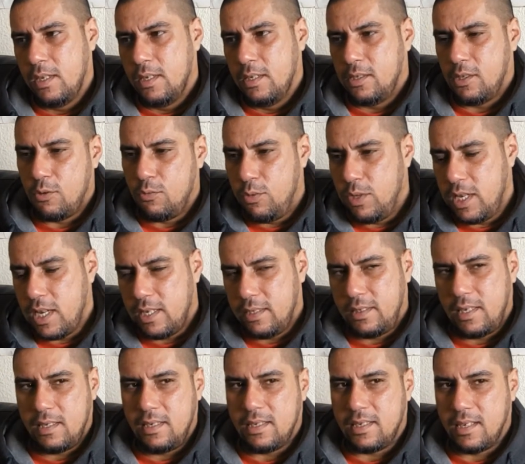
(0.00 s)
So we had
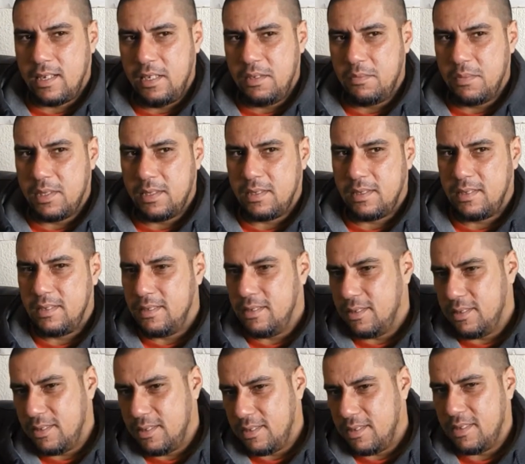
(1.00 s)
that agreement.
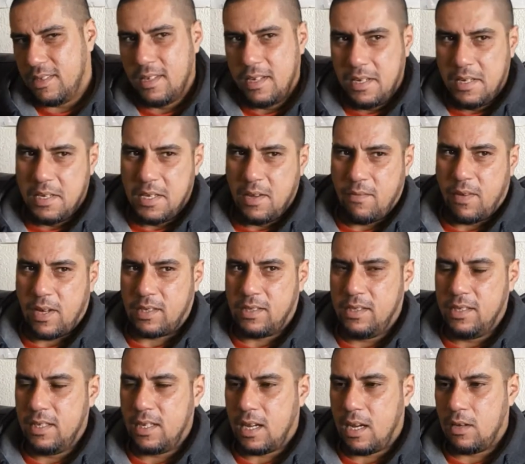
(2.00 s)
If I
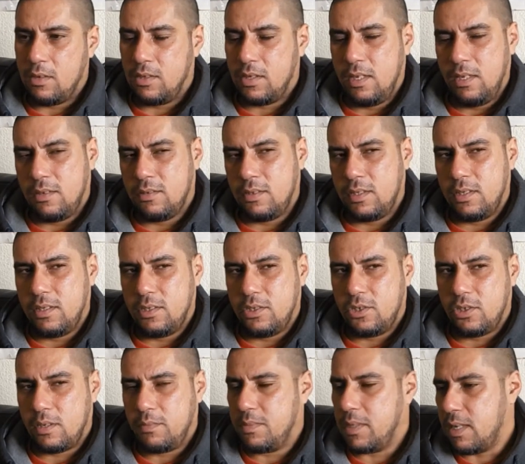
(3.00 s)
see a house record in a
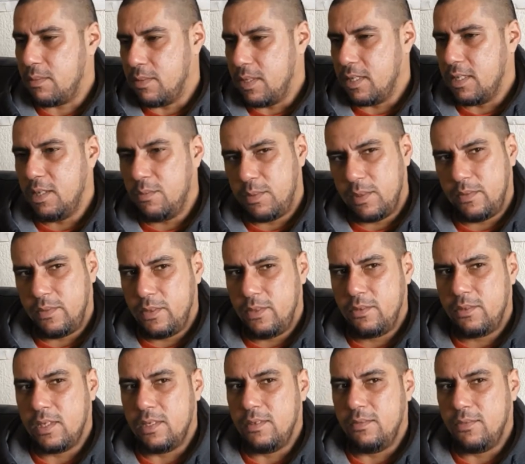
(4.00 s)
shop, I'm going to keep it for
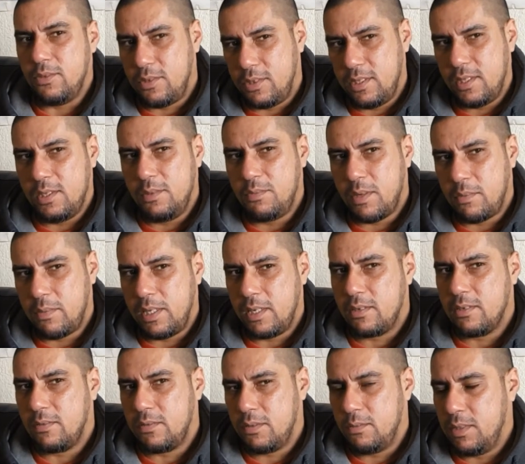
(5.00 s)
you, and if you see a hip hop
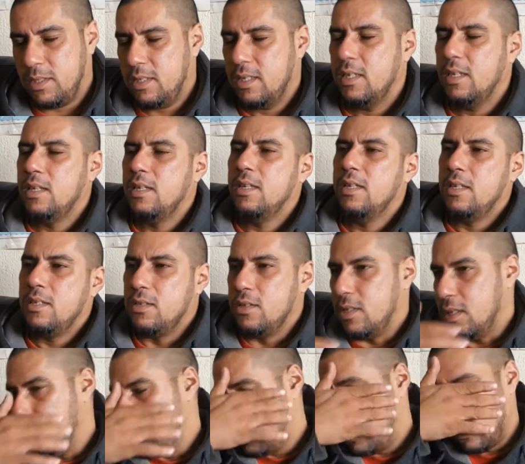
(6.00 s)
record for me,
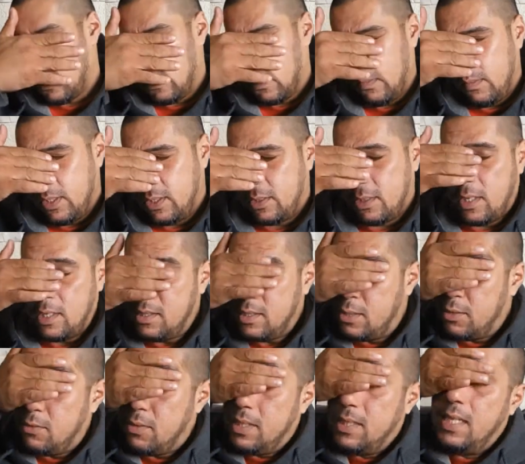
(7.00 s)
so we started
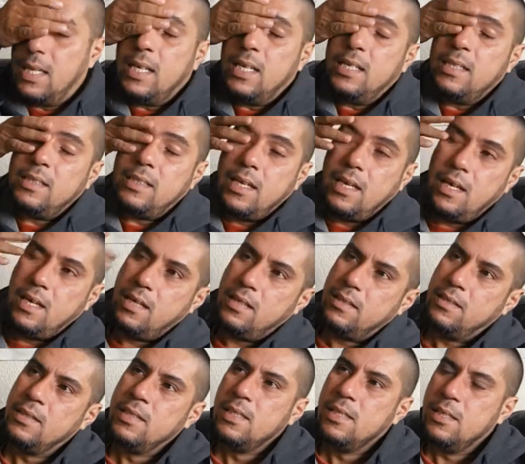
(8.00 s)
doing that, and
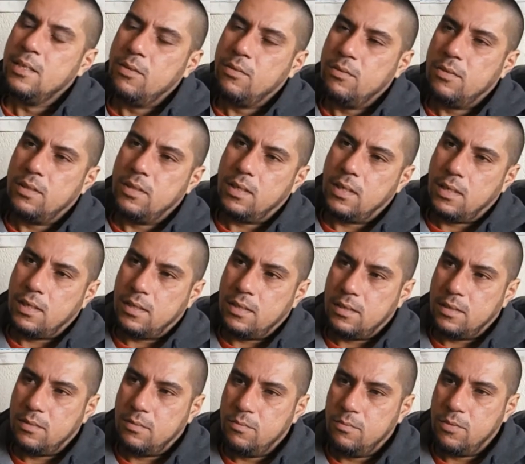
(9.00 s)

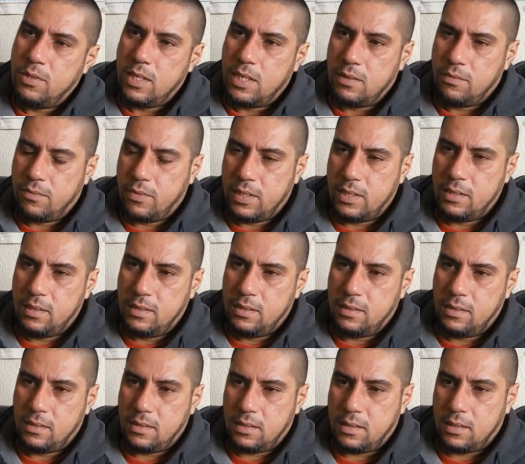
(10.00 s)
we had
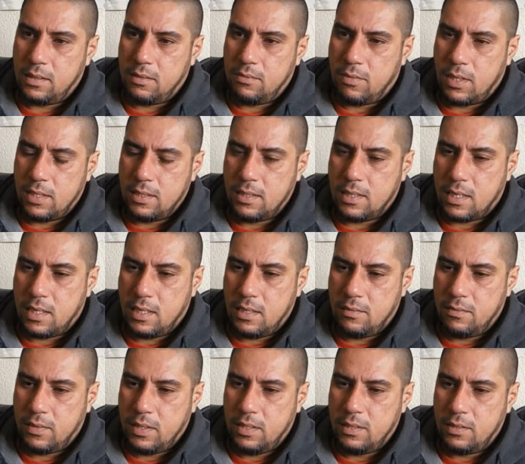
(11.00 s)
friends, one guy, a
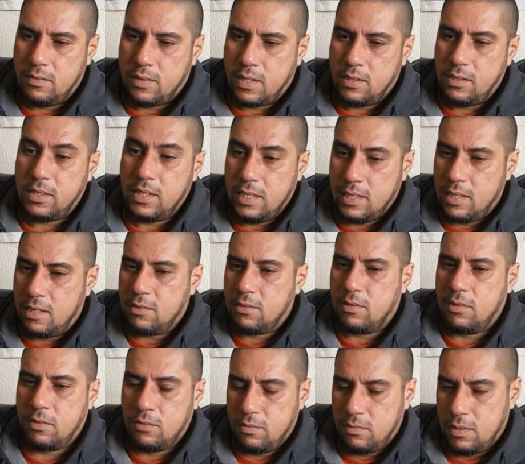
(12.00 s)
friend of ours, in our
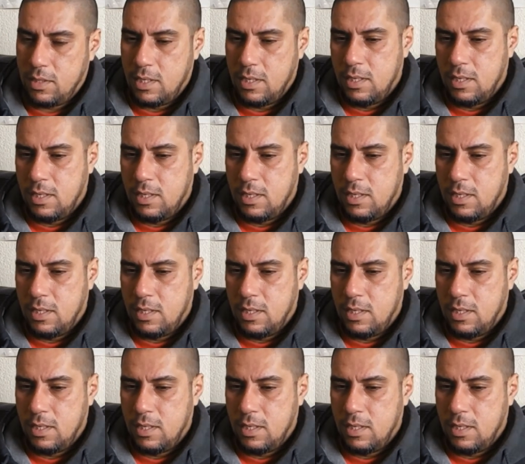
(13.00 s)
crew